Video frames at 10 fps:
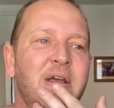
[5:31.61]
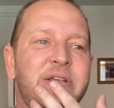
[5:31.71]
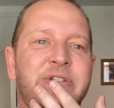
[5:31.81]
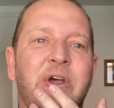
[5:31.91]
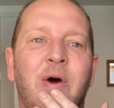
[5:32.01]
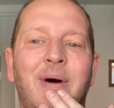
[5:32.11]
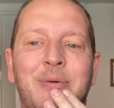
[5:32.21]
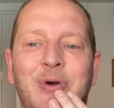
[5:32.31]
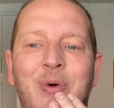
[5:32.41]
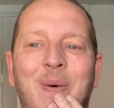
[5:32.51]
So
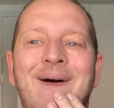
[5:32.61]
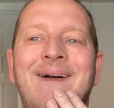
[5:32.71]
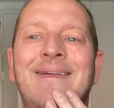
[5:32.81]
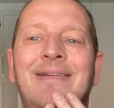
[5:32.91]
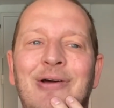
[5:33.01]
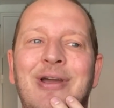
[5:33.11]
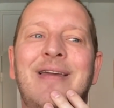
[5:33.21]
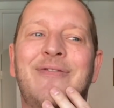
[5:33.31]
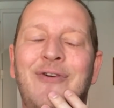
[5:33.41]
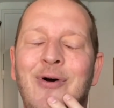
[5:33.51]
I'm quite looking
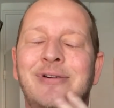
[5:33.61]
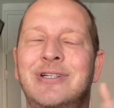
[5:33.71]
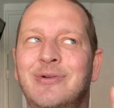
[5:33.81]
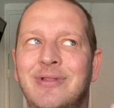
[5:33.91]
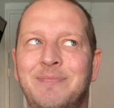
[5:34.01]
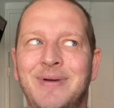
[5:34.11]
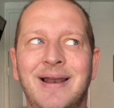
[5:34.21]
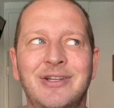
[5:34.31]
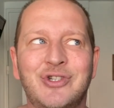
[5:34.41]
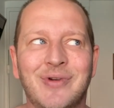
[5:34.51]
forward to doing the
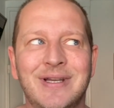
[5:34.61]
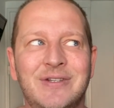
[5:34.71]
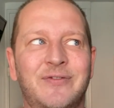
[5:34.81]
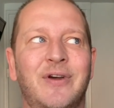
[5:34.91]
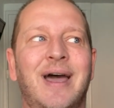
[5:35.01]
balance transfer